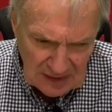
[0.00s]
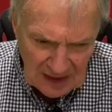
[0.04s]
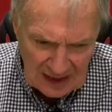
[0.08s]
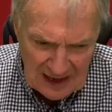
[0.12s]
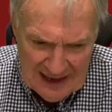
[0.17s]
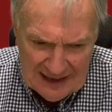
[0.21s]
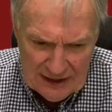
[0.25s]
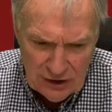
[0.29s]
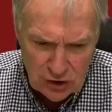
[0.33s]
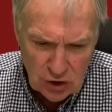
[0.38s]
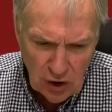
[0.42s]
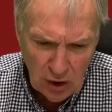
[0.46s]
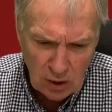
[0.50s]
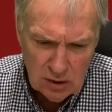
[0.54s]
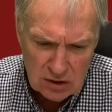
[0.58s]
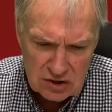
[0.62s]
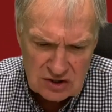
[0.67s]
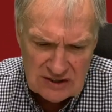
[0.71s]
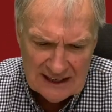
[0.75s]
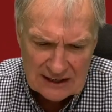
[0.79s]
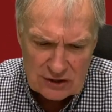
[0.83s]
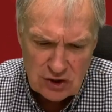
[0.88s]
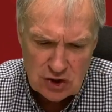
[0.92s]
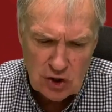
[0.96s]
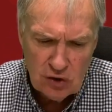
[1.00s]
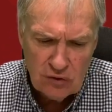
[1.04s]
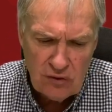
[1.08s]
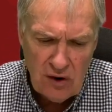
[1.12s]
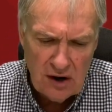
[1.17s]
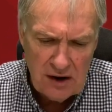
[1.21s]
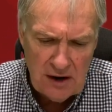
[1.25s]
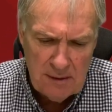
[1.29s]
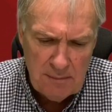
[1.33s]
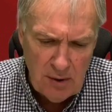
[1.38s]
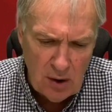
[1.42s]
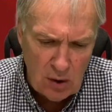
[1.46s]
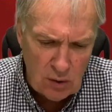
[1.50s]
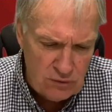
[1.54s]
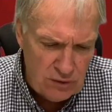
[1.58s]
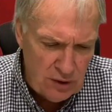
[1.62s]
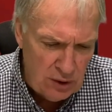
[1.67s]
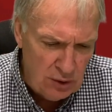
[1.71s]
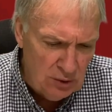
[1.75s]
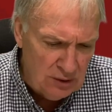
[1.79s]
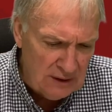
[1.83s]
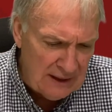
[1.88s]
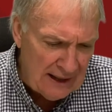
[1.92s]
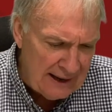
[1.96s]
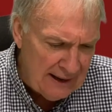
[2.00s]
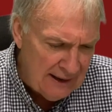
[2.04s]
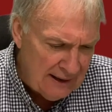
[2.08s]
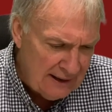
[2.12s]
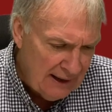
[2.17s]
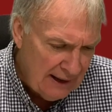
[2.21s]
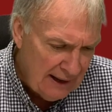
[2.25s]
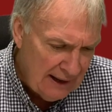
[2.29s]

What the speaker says: In goals, he had Geronimo Rulli.